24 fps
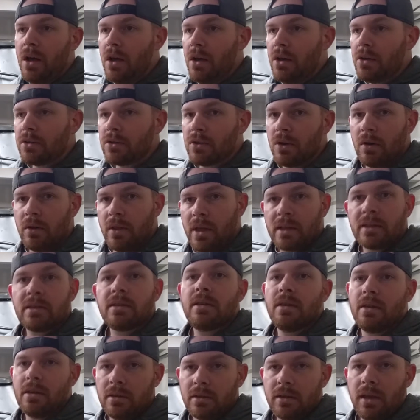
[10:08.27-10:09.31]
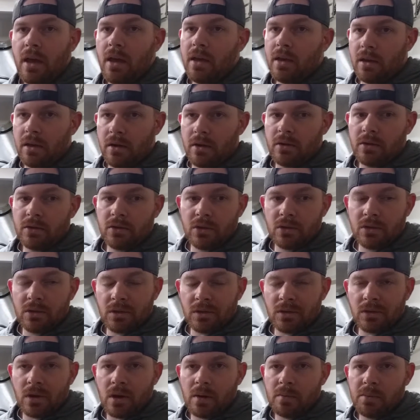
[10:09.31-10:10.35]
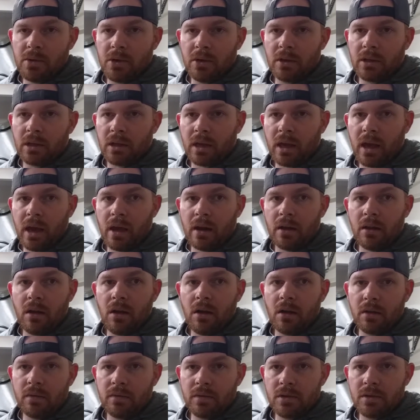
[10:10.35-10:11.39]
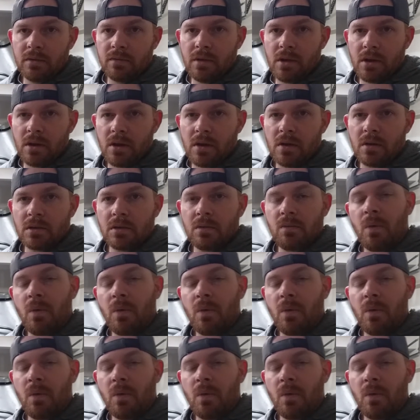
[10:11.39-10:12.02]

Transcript: So that's the intent here, is just to start building a catalog of these videos.